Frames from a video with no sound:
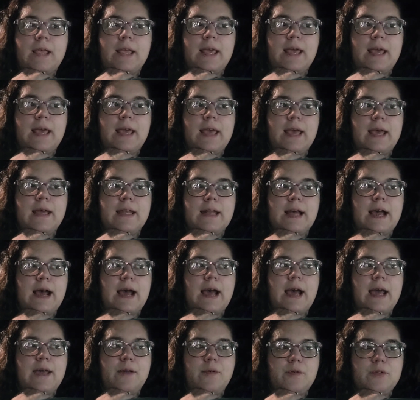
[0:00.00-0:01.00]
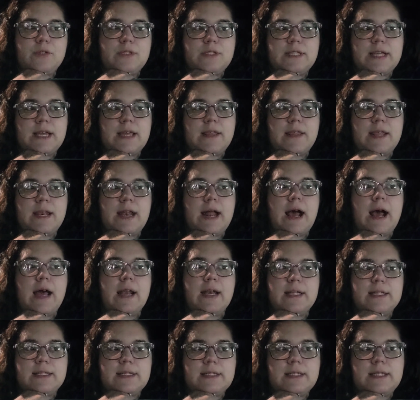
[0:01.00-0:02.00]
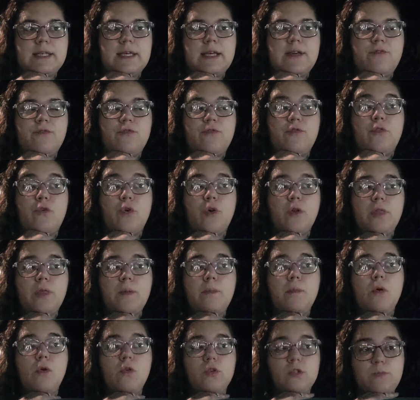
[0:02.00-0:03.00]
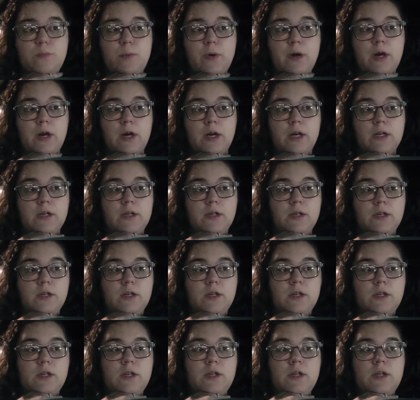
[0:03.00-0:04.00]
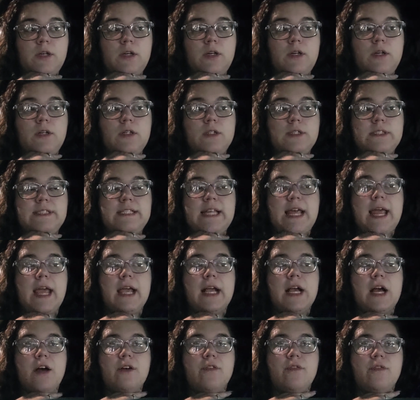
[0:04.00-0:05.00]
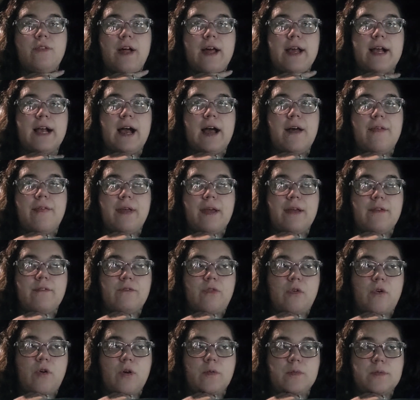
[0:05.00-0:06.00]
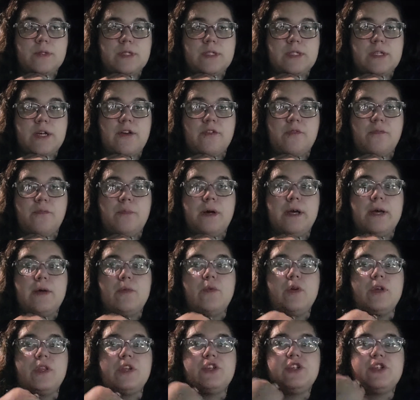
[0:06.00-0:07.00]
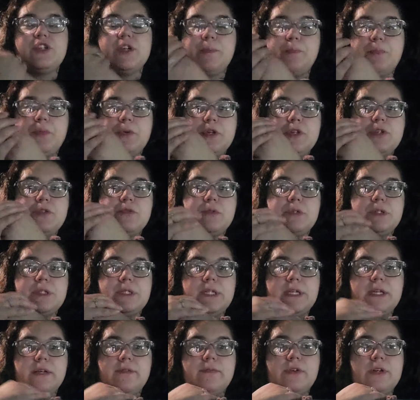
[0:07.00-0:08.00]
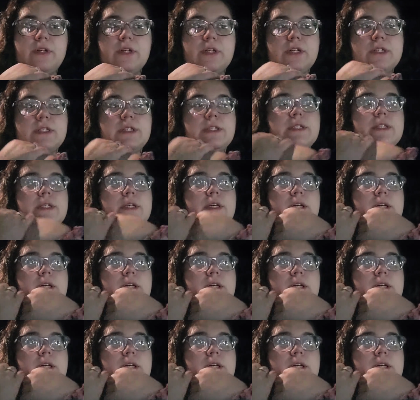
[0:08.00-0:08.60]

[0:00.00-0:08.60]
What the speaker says: And I will say that honestly, for the most part, staying off like online forums and stuff, but with shippers, receivers,